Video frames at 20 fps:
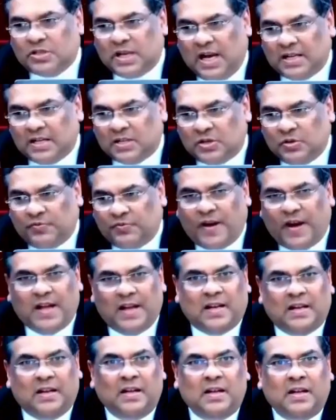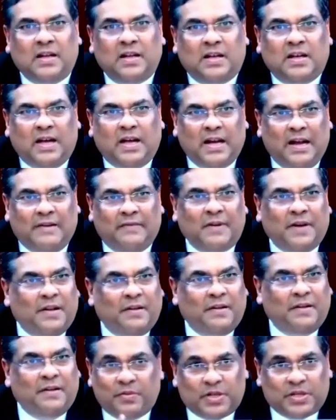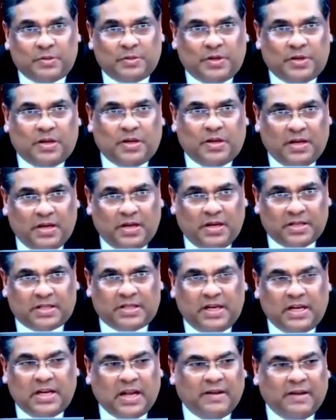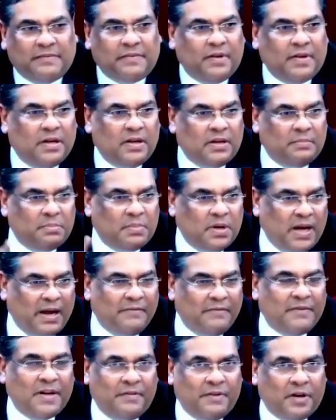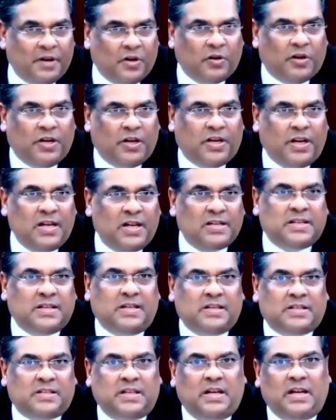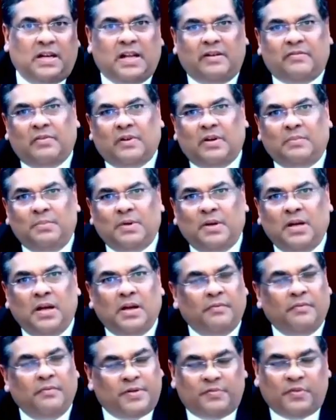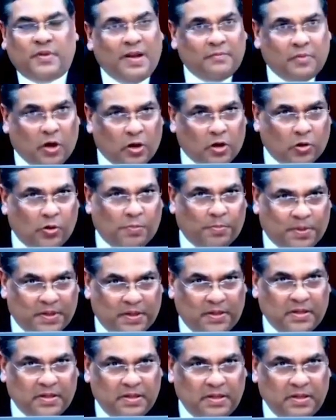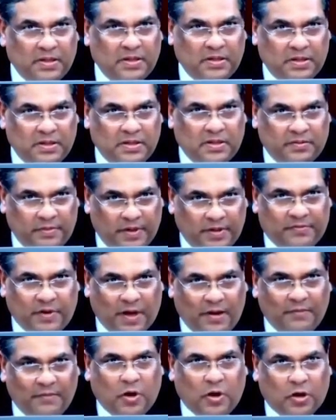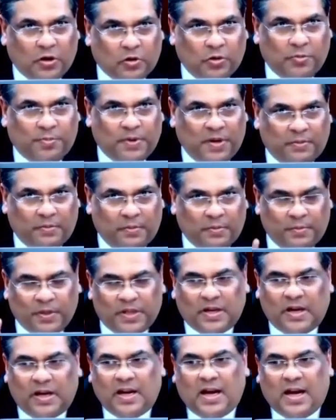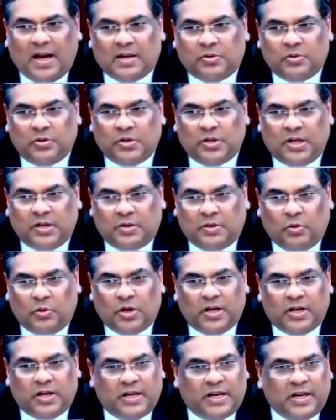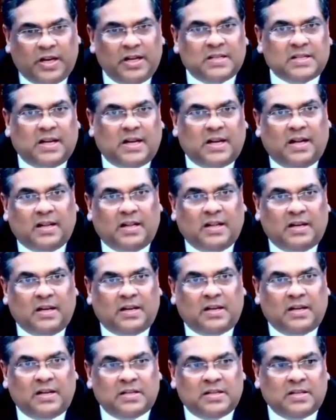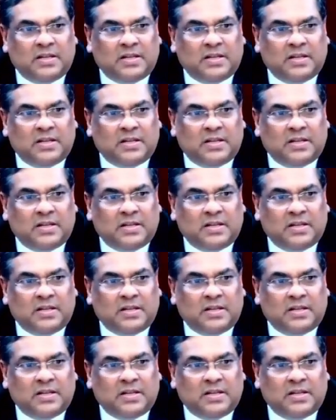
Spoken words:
asked to file an affidavit which you in a sealed affidavit or details in a sealed envelope, which we have not opened. With regard to the donor details and other details.